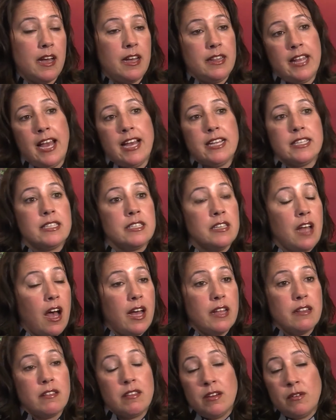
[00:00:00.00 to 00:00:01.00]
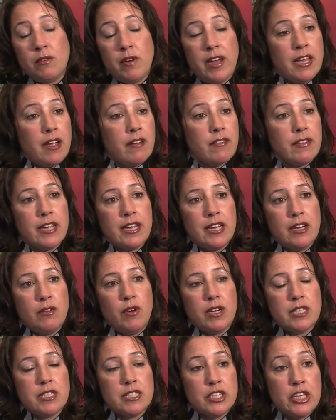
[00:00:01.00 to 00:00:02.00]
That's not the way every kid
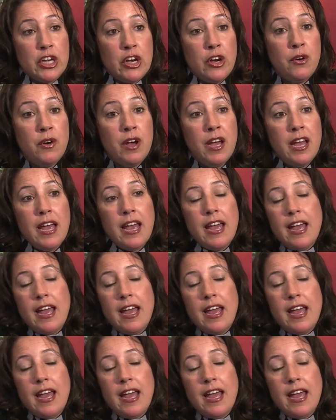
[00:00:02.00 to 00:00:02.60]
wants to go.